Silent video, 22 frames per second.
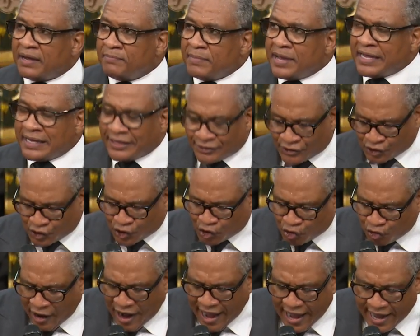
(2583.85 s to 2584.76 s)
It means
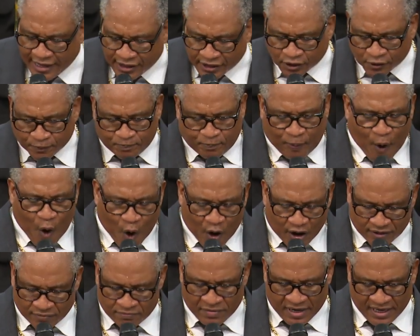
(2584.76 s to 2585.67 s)

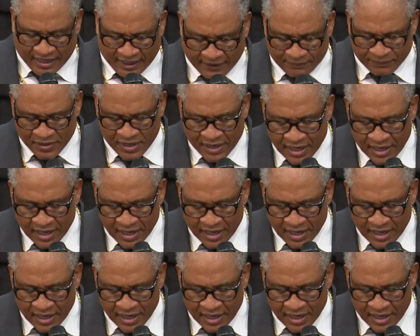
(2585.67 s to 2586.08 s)
transport me.